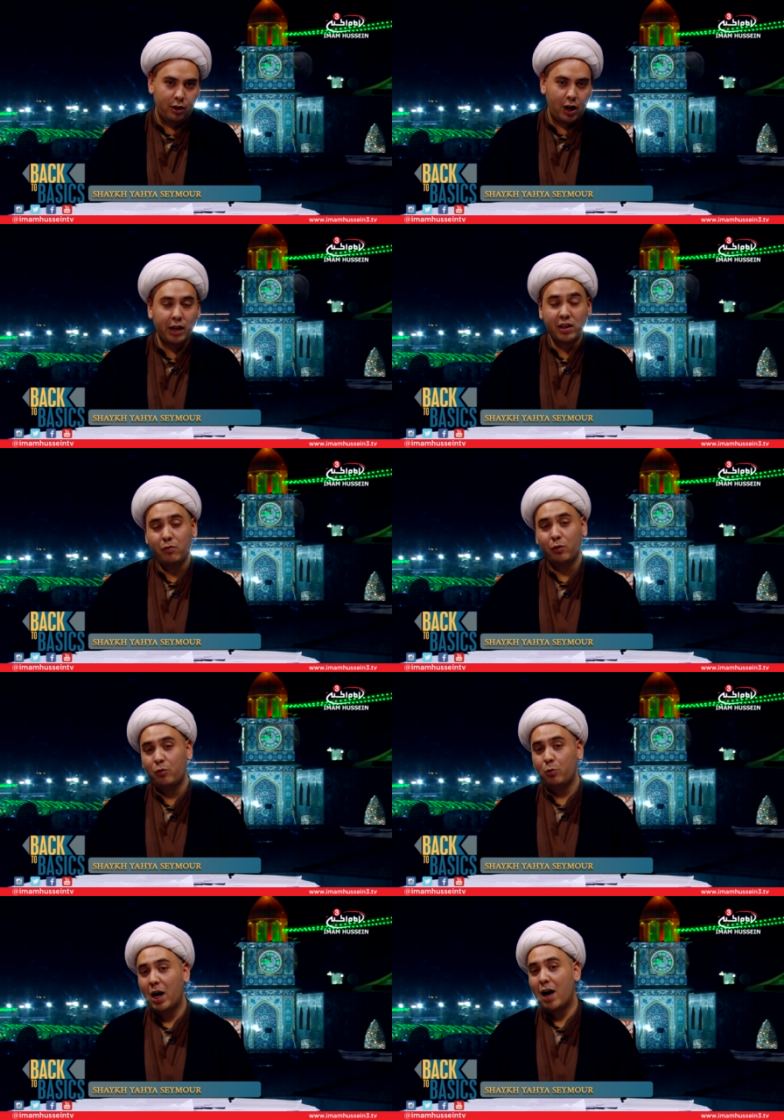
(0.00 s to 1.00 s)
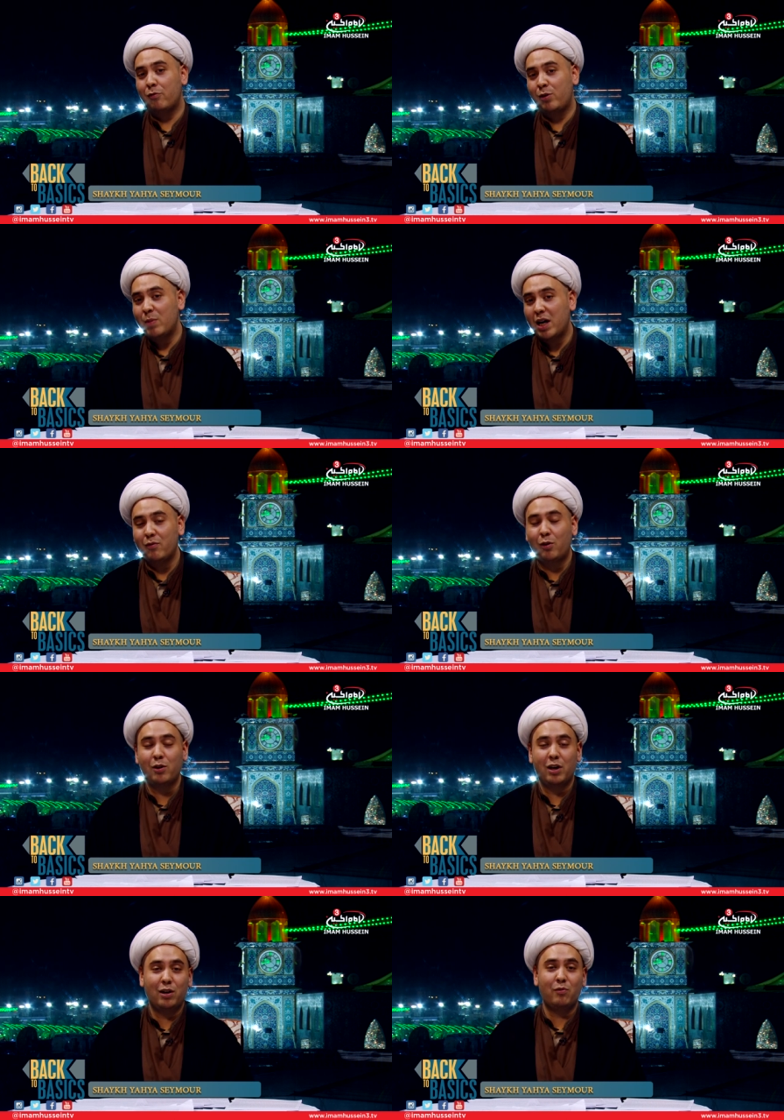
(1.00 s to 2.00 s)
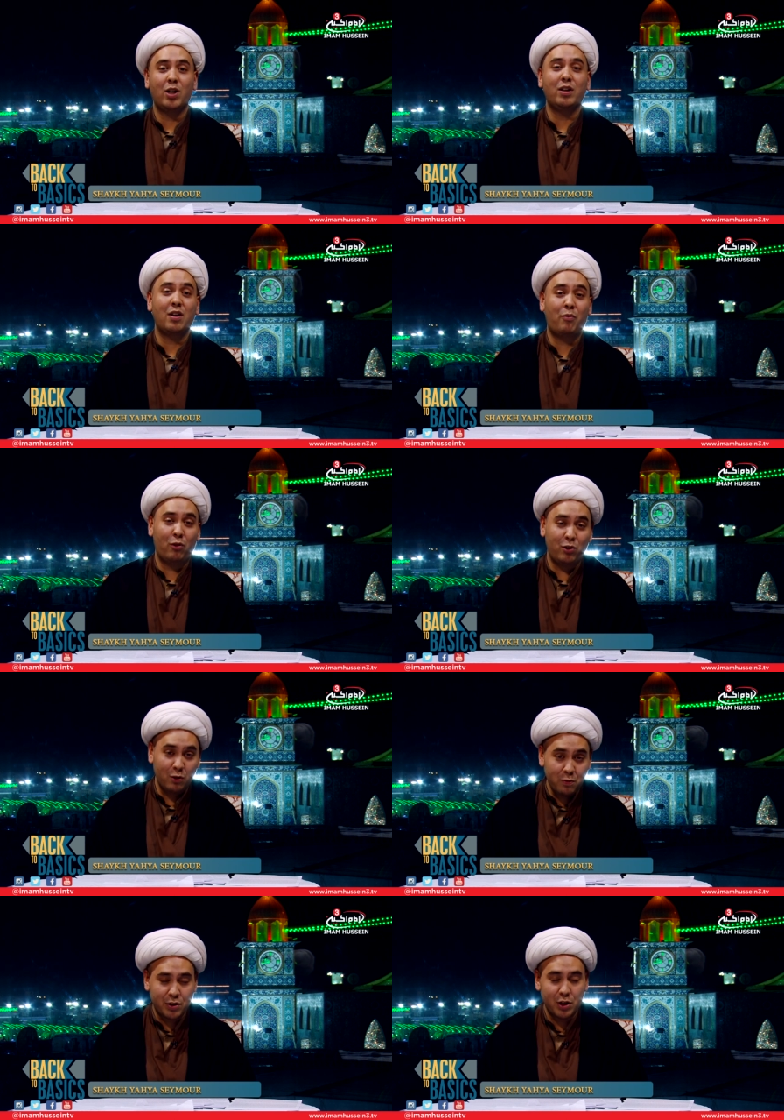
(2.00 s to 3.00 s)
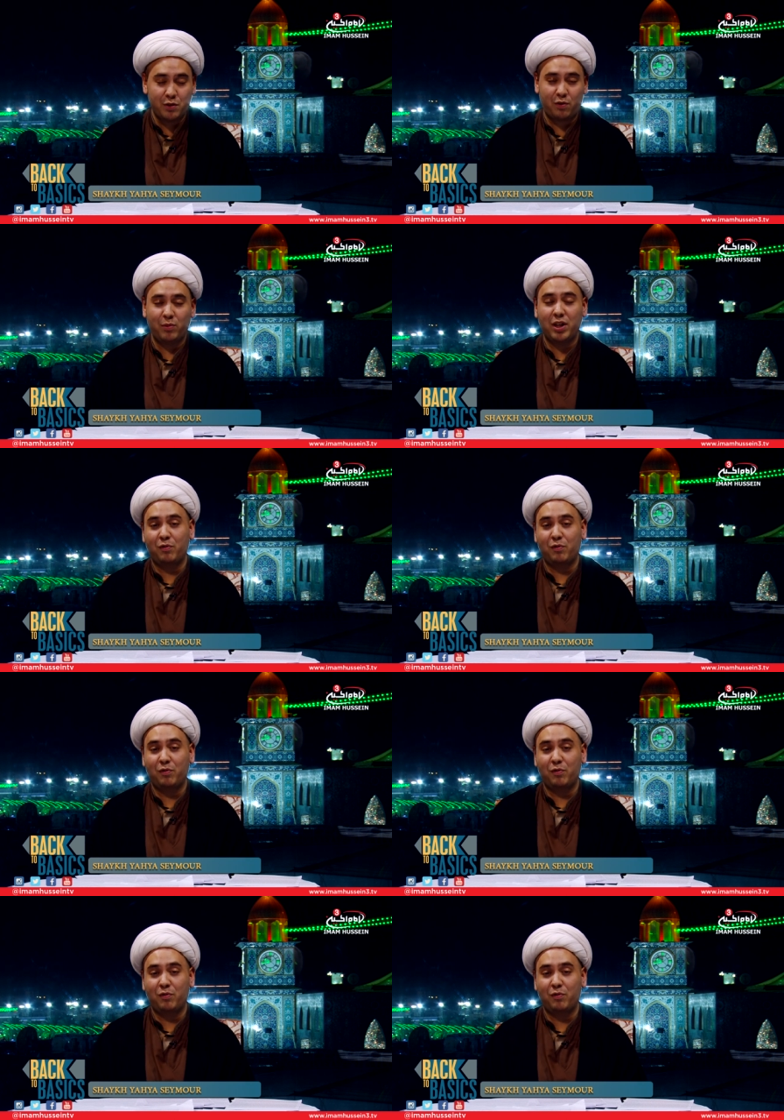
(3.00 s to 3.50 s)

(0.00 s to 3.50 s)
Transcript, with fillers: And even if we have, we may have heard it in a very different usage from the